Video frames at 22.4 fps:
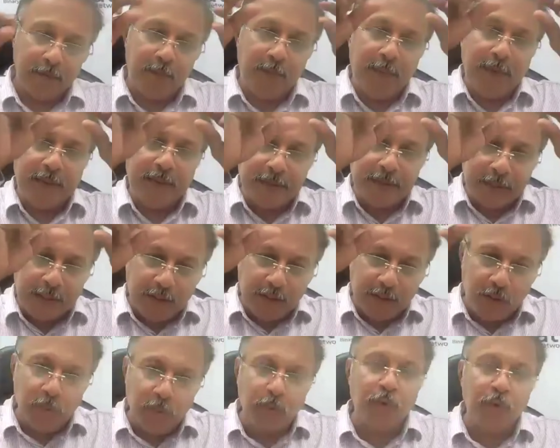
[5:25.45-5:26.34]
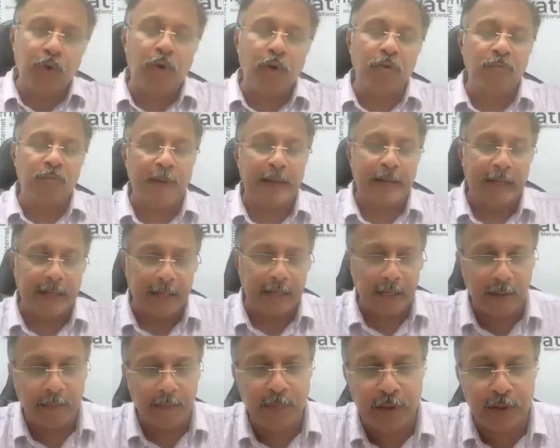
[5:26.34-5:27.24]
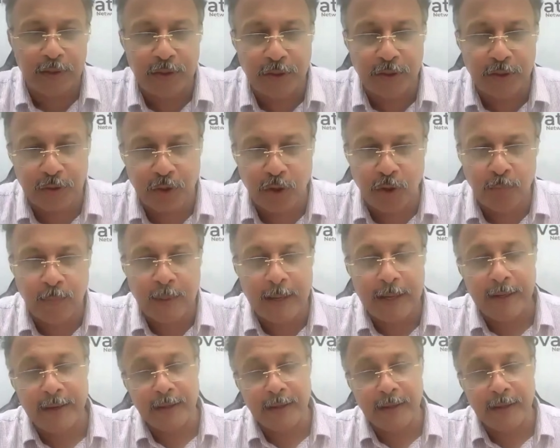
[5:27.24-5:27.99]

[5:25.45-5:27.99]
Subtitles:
with the logo of my club on the top.